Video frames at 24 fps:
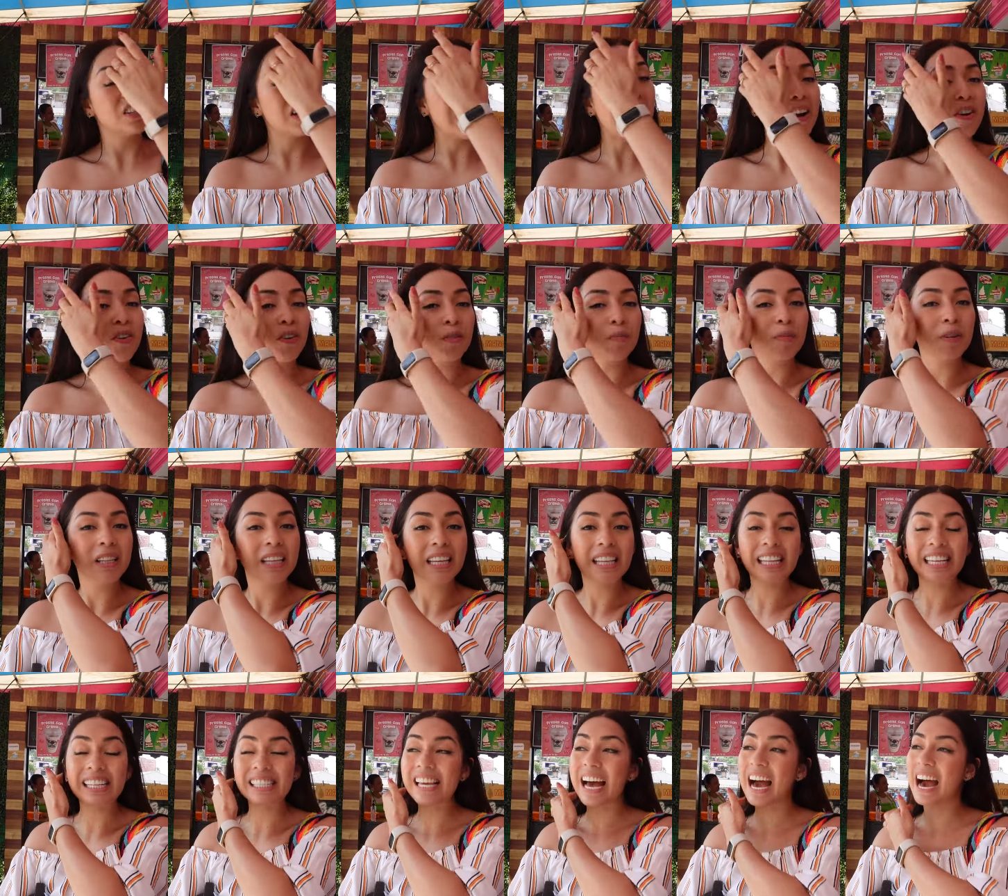not normally
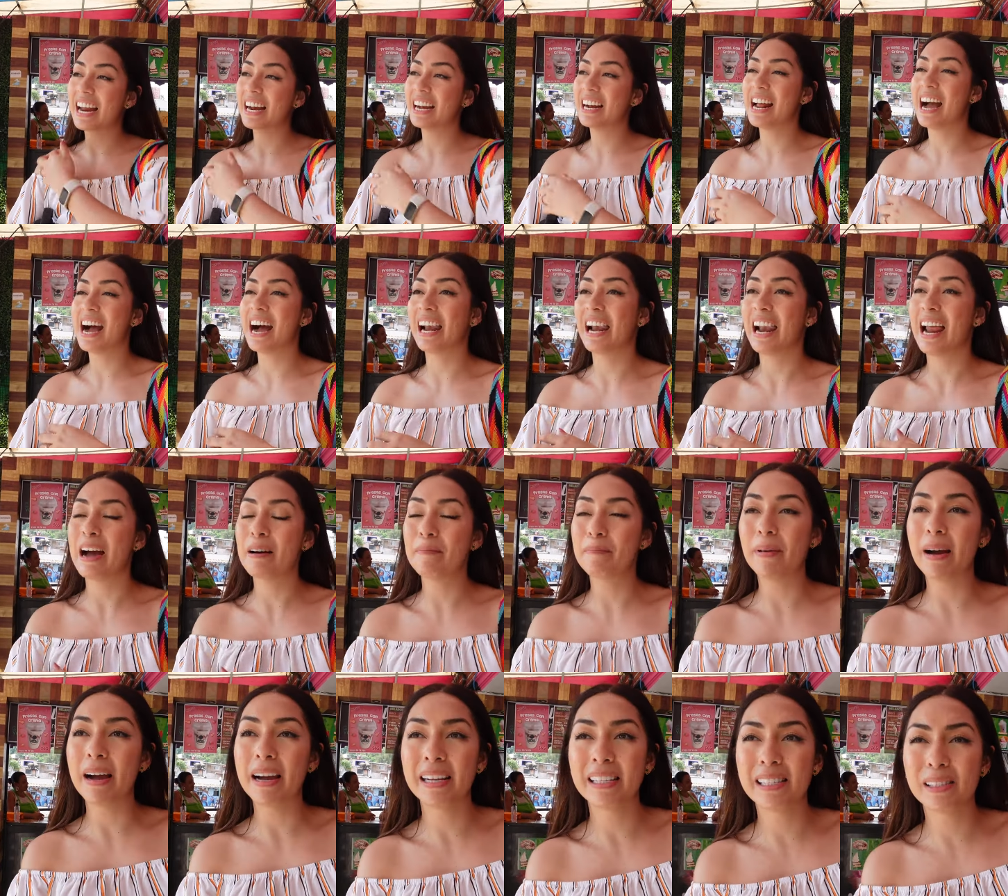this hot in
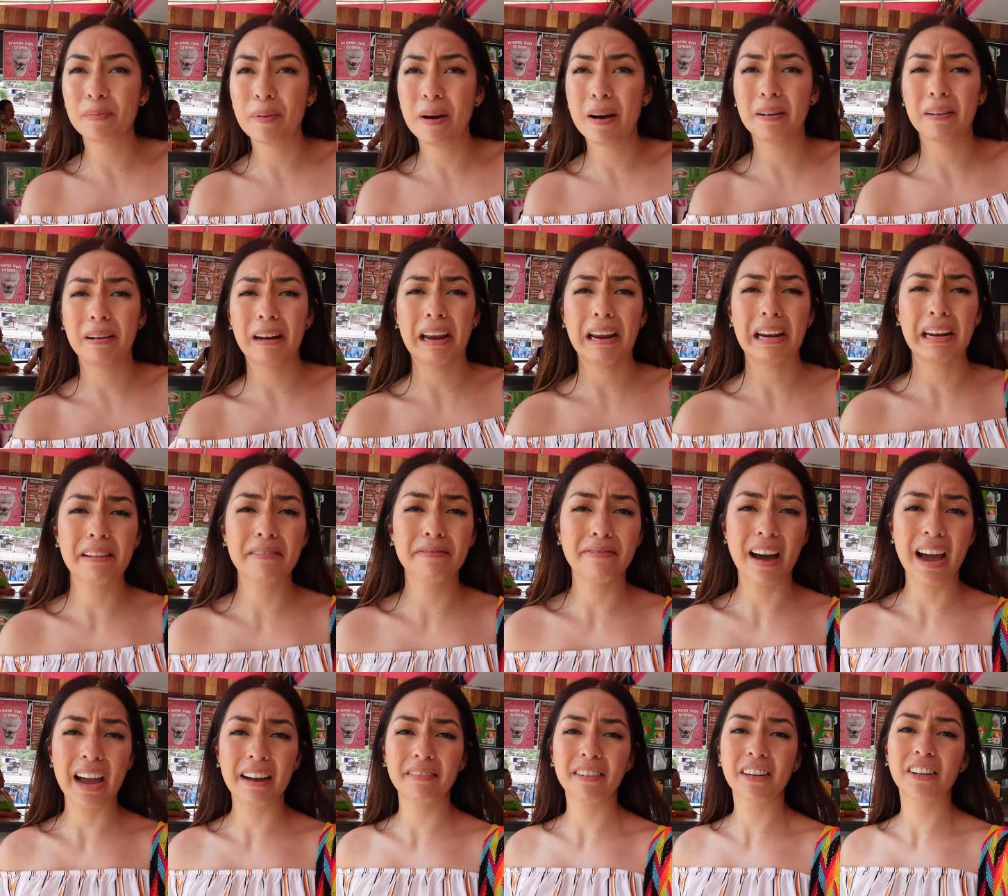Jalapa. It's about
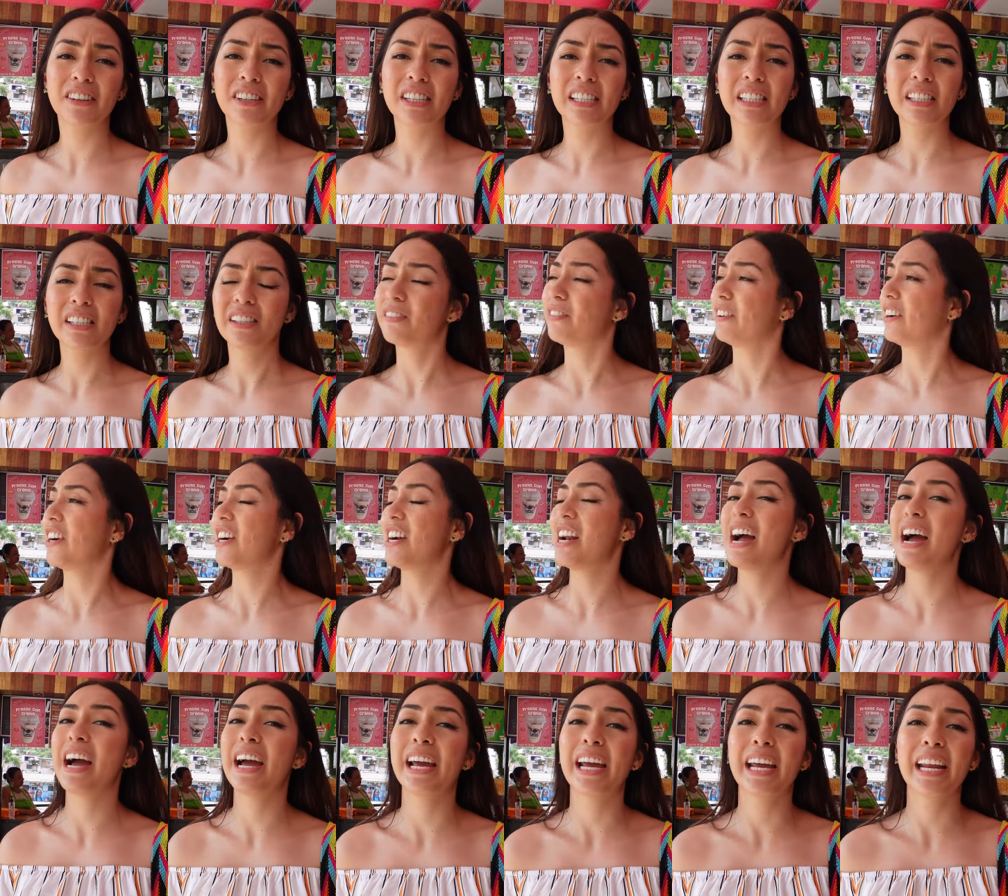85 degrees
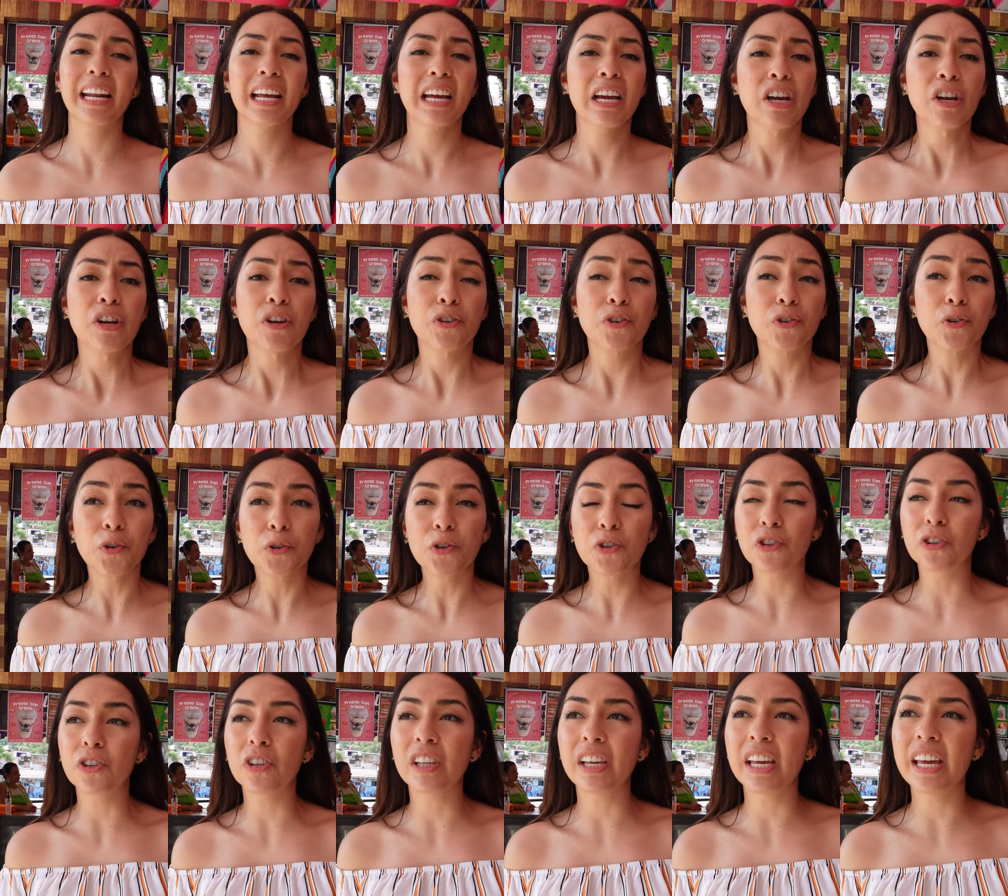Fahrenheit.
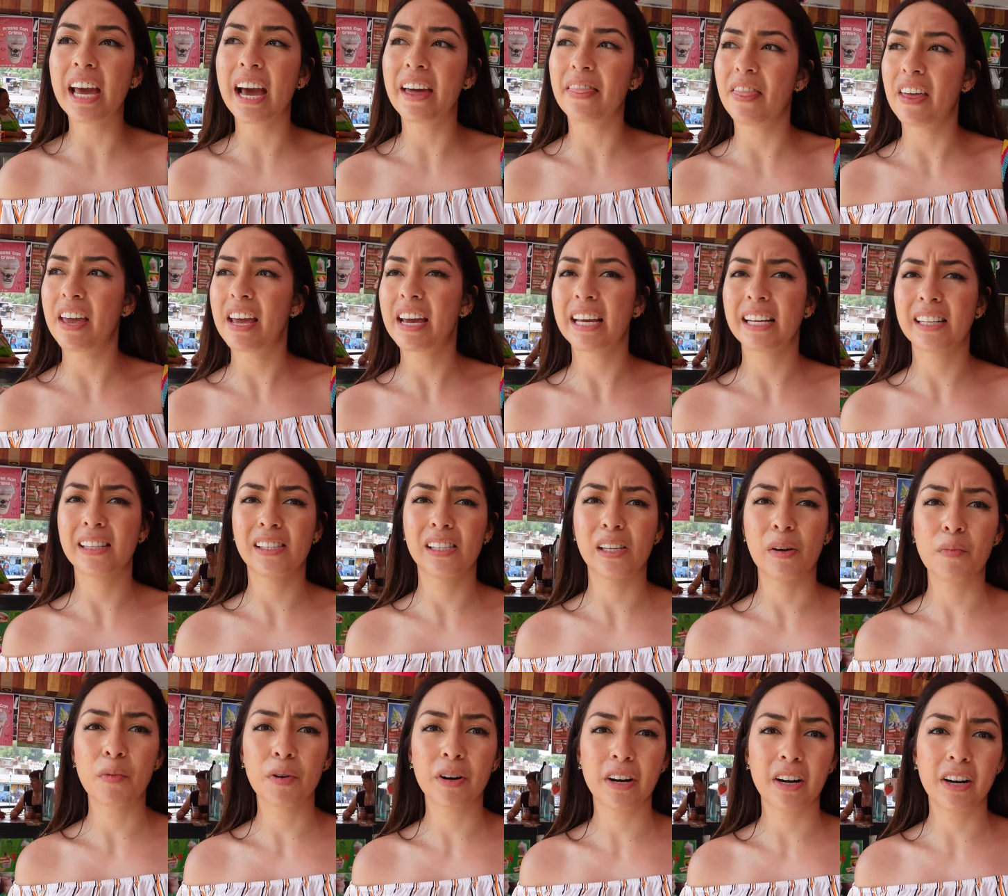Usually I think it's
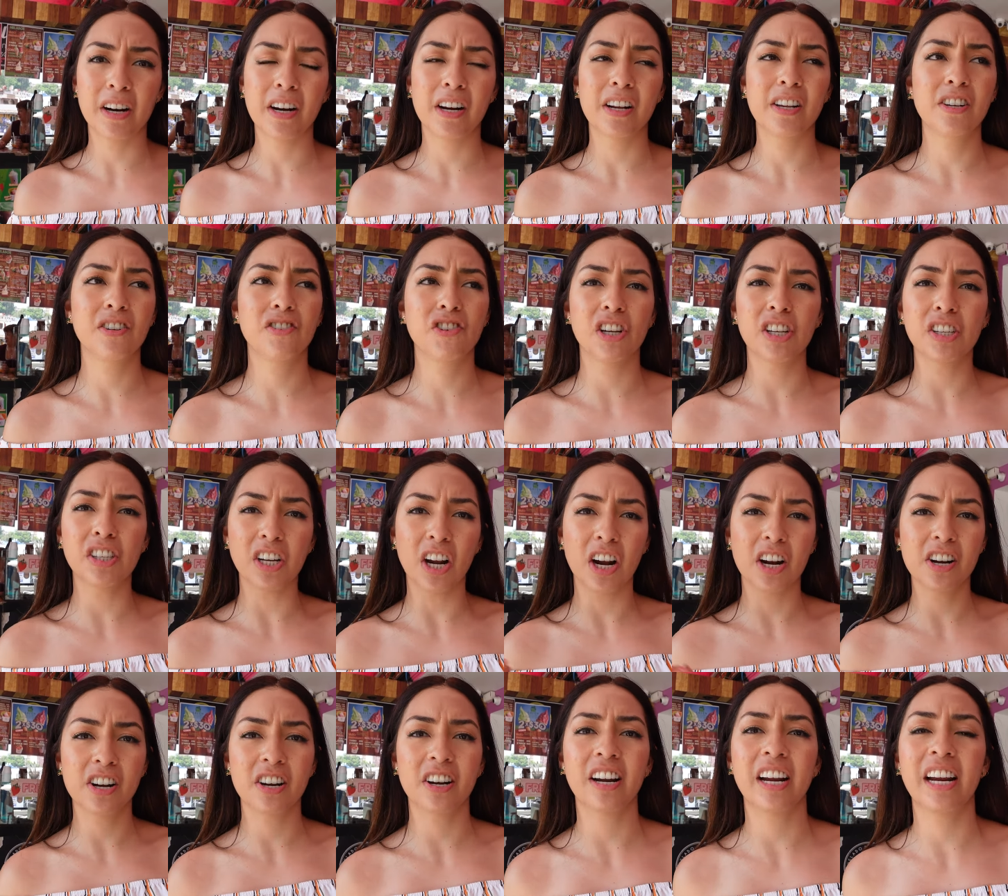somewhere just
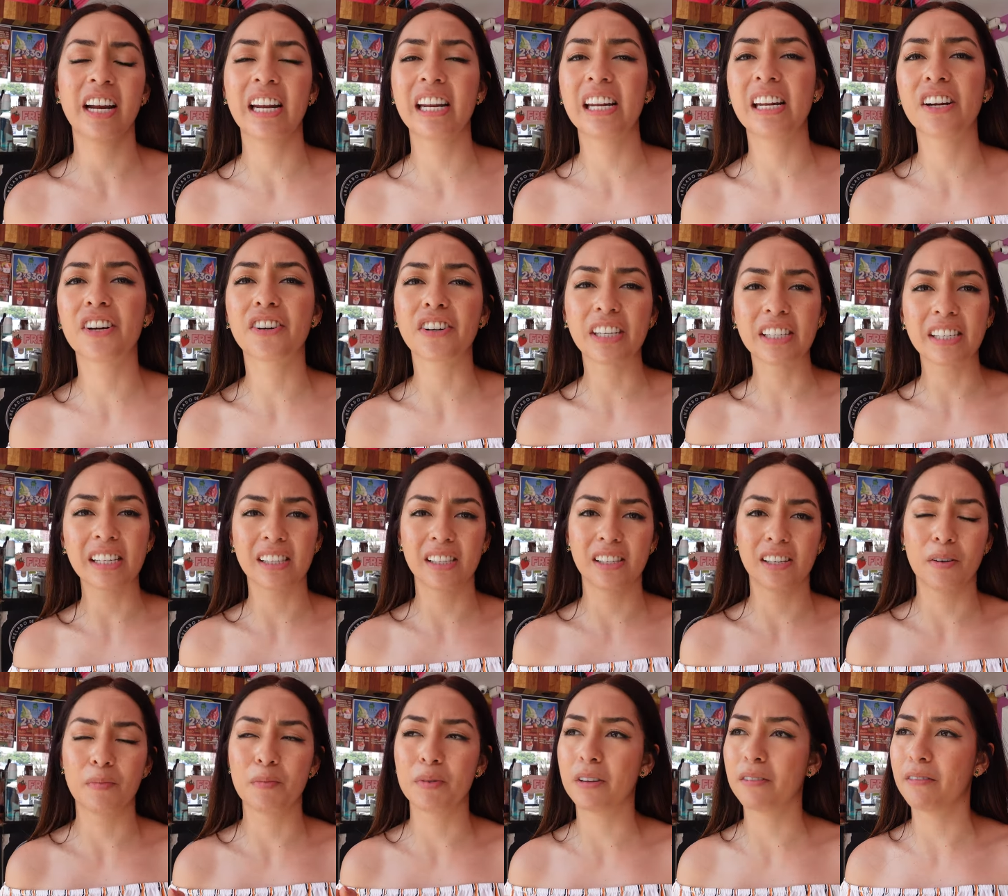under 80 degrees in
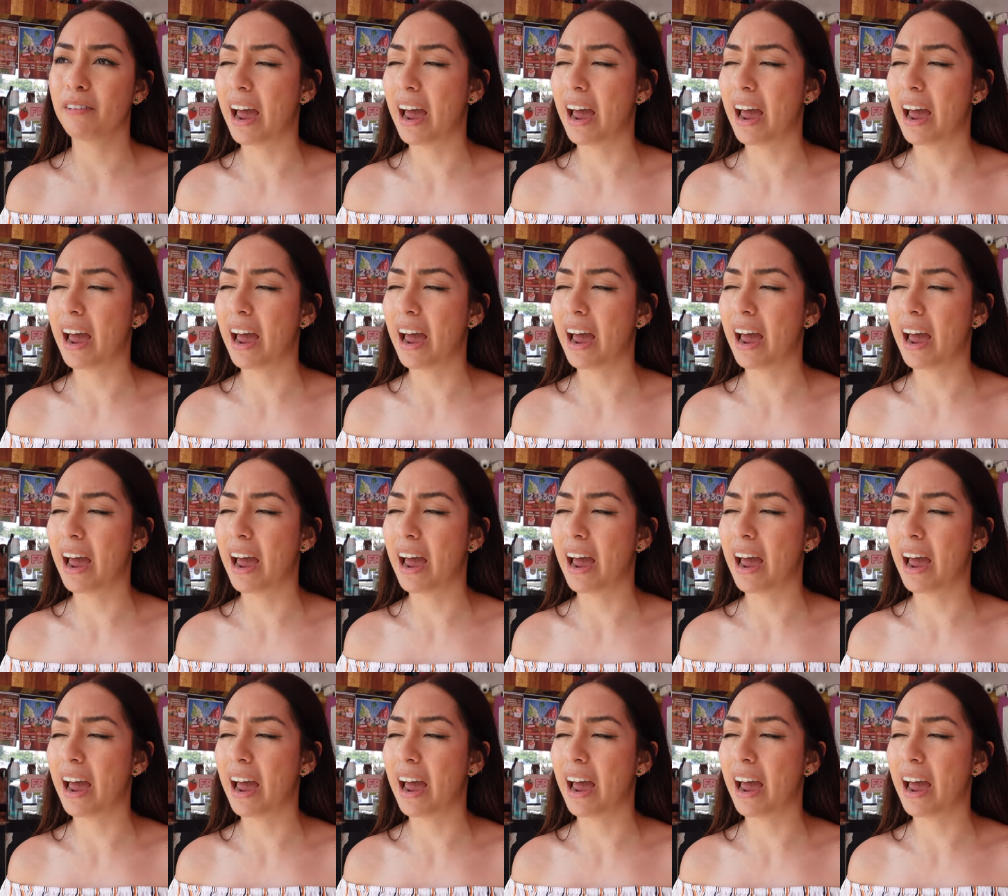terms of